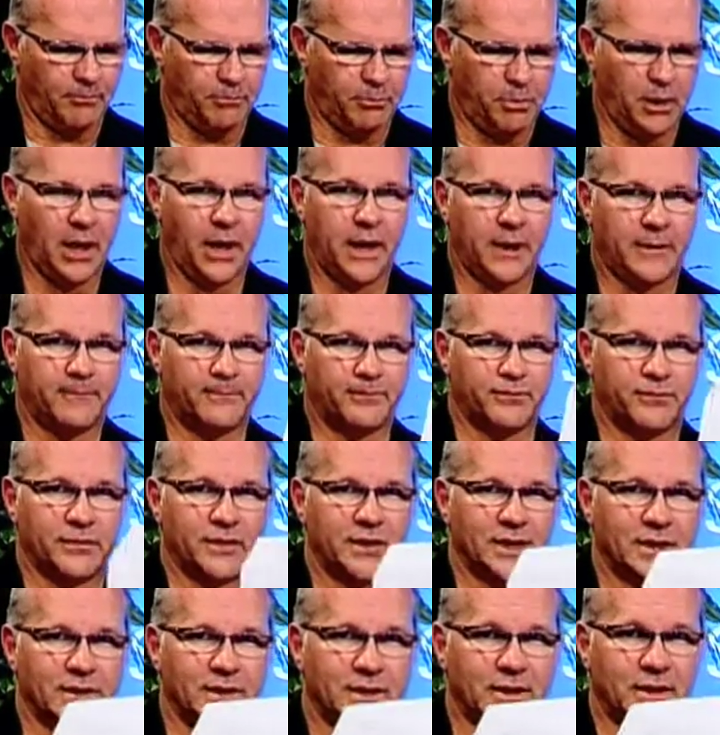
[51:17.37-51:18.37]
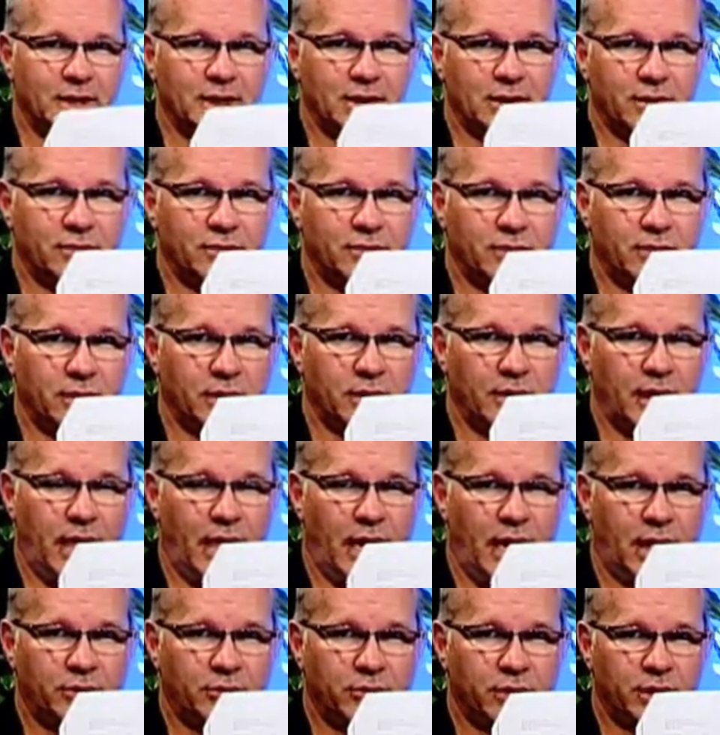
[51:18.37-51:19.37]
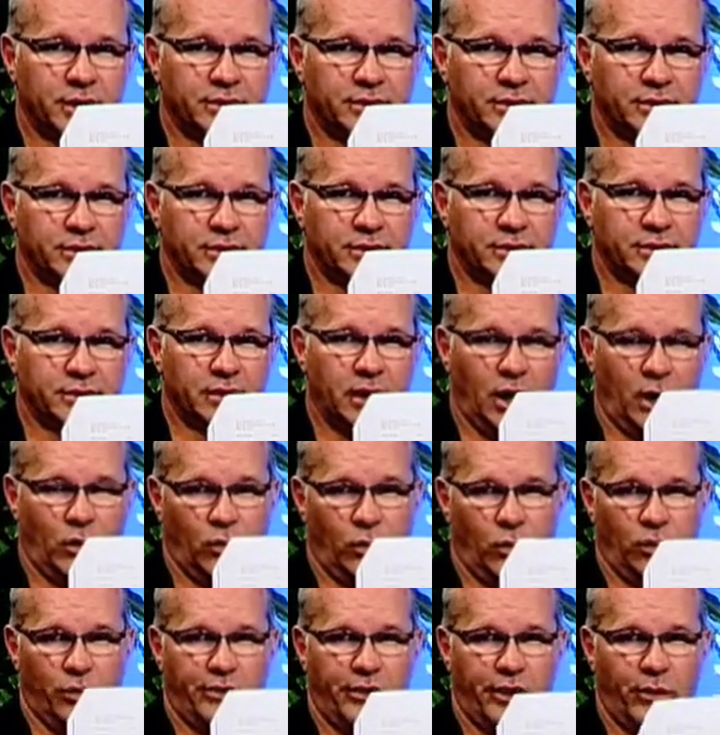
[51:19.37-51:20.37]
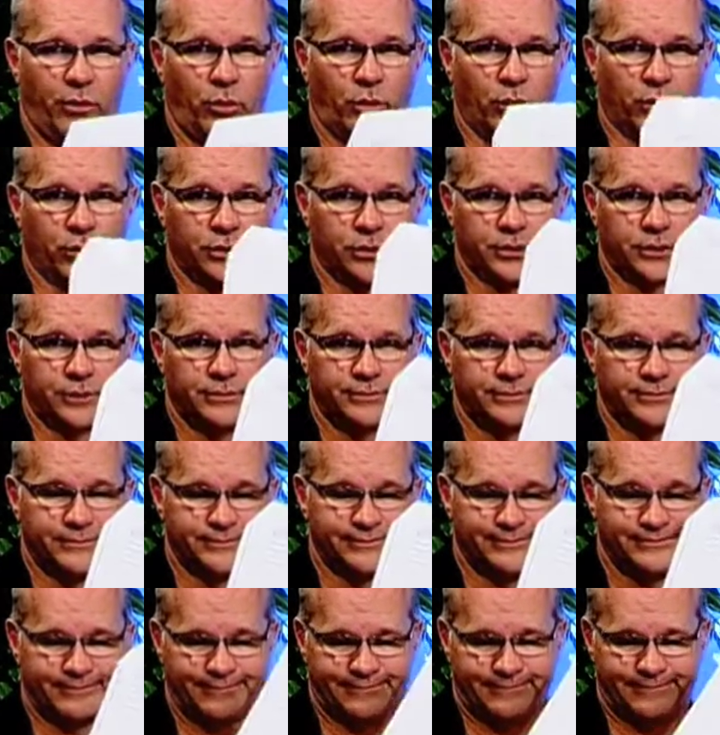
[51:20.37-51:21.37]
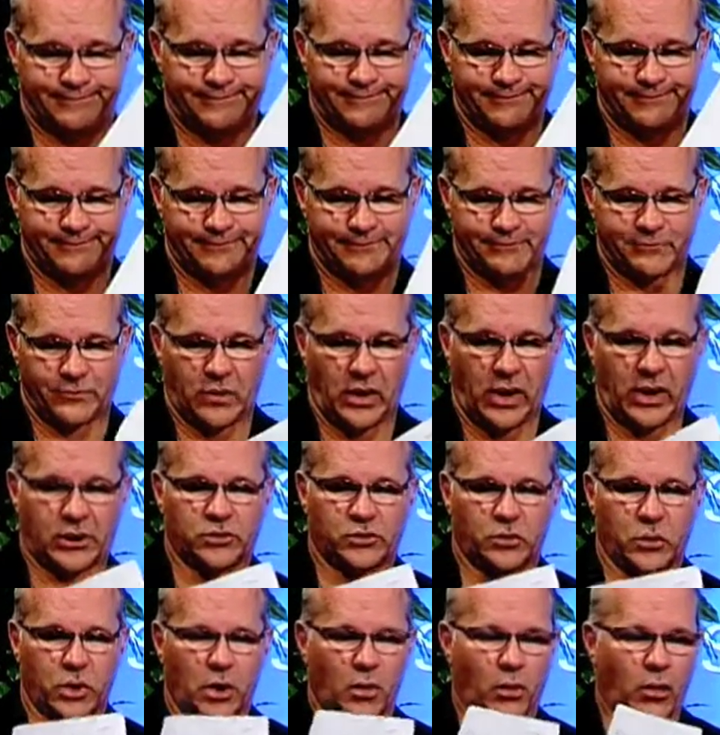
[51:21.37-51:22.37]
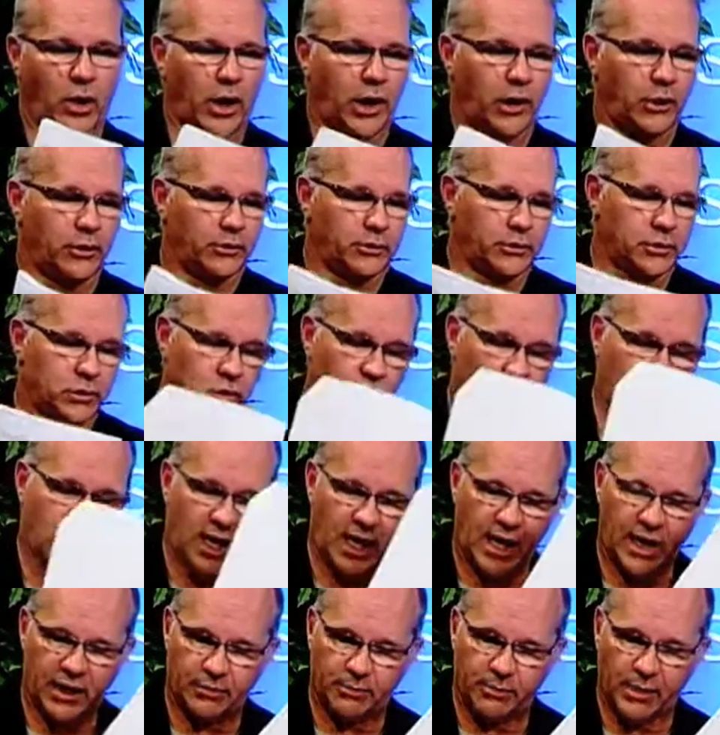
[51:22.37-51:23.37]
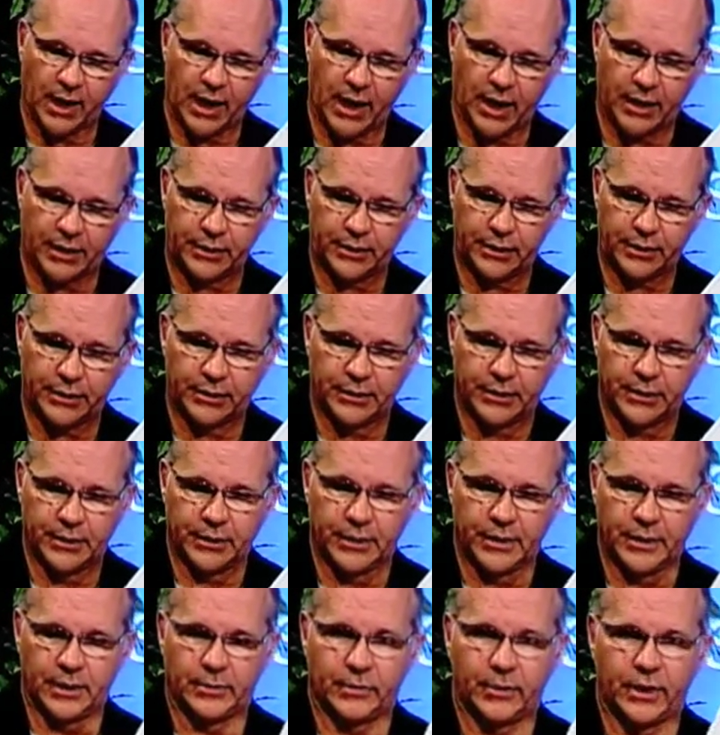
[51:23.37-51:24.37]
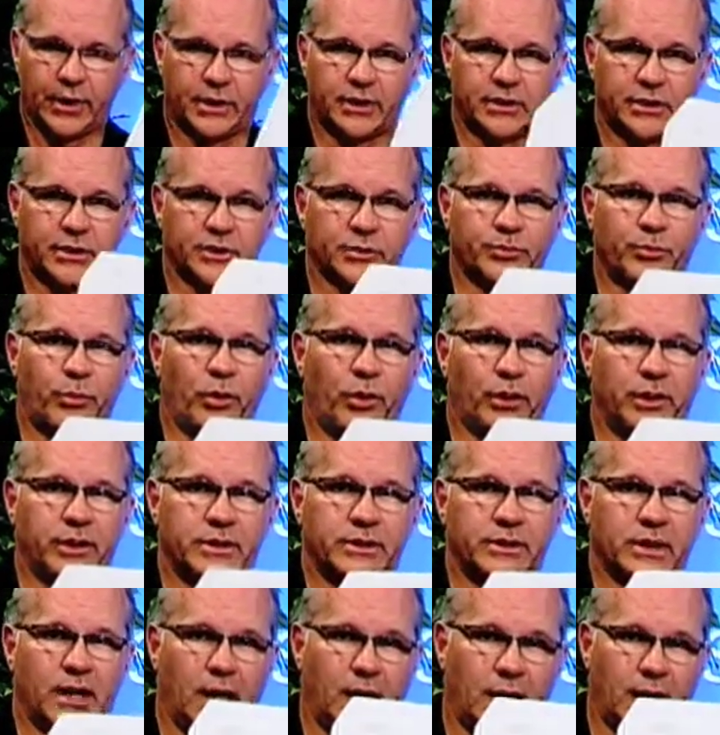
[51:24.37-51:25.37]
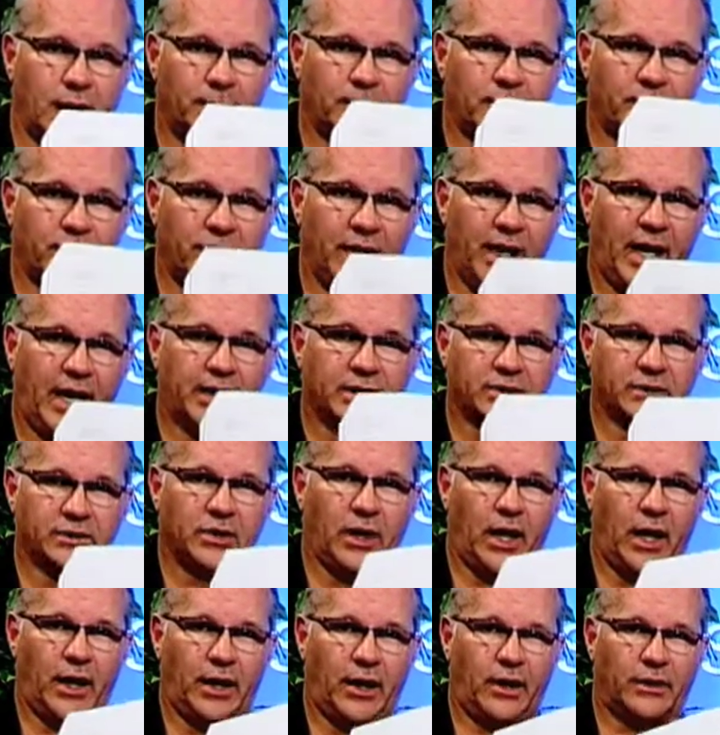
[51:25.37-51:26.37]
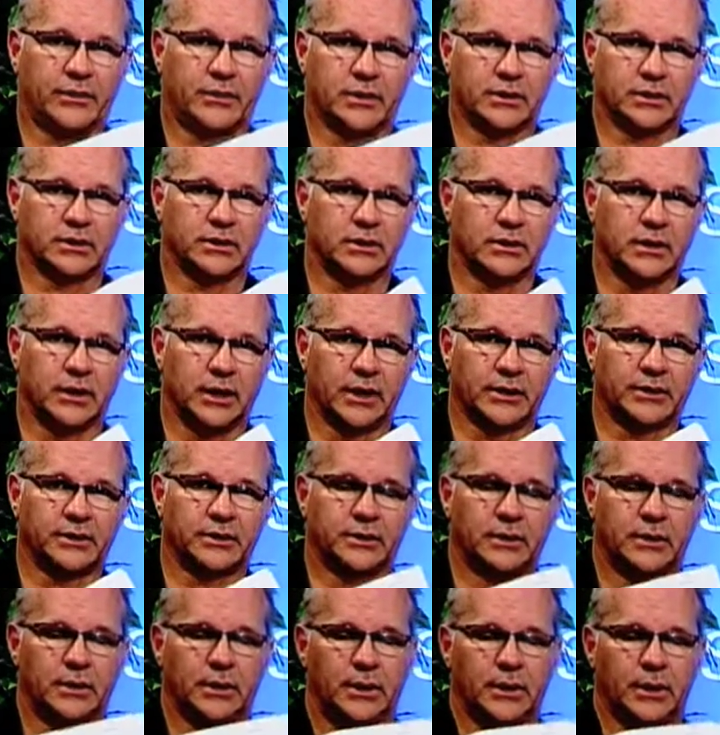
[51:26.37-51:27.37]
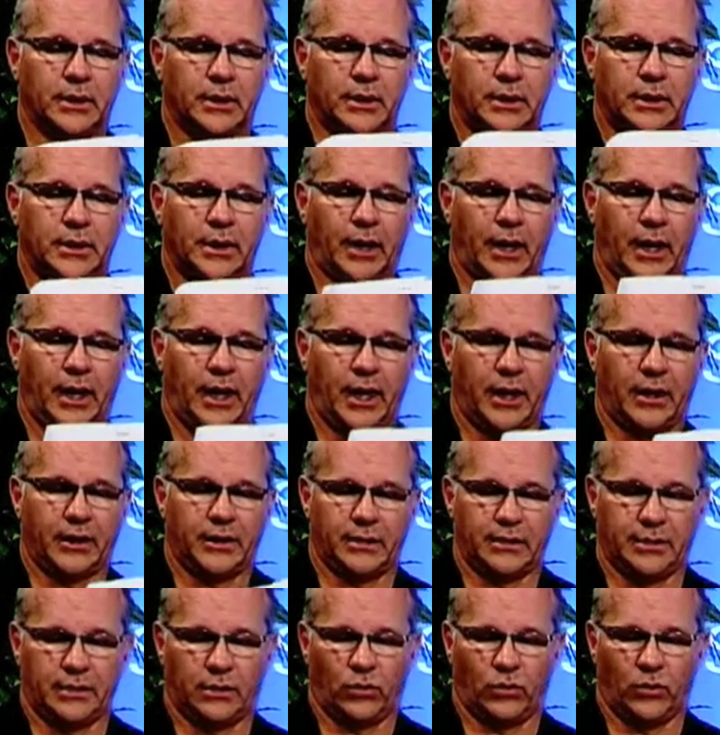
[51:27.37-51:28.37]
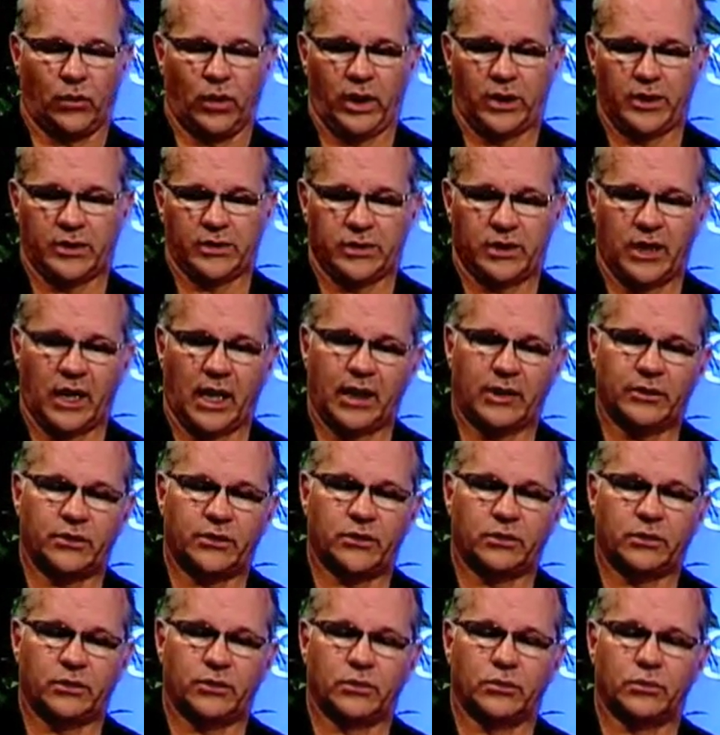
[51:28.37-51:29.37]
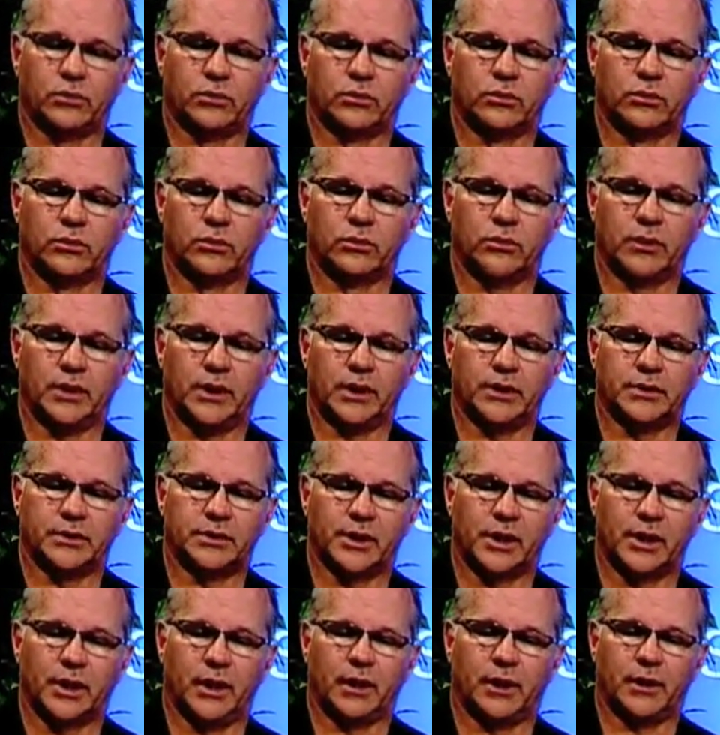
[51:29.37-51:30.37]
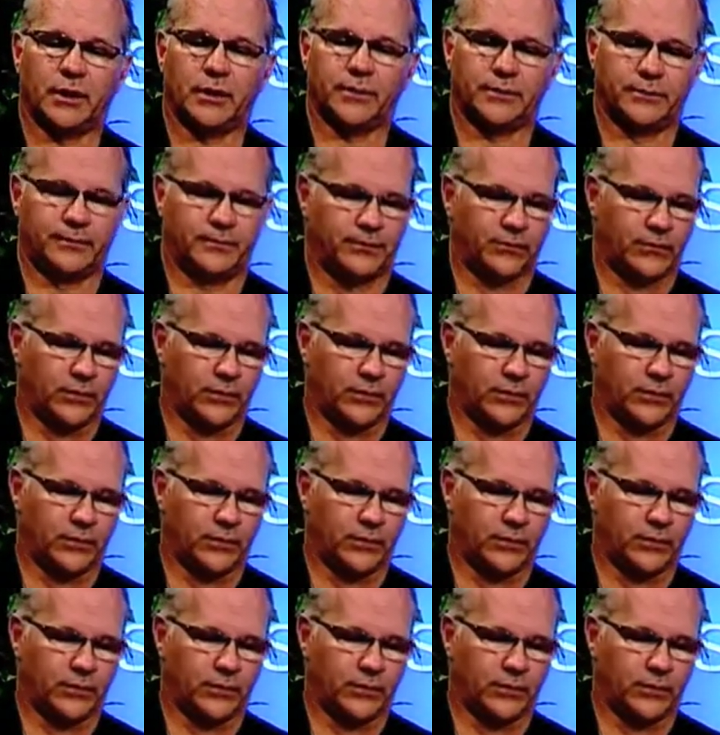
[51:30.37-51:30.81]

but doesn't give addresses and where they work. That's required. You can amend, but at this point in time, that is not on this list, and one is not due until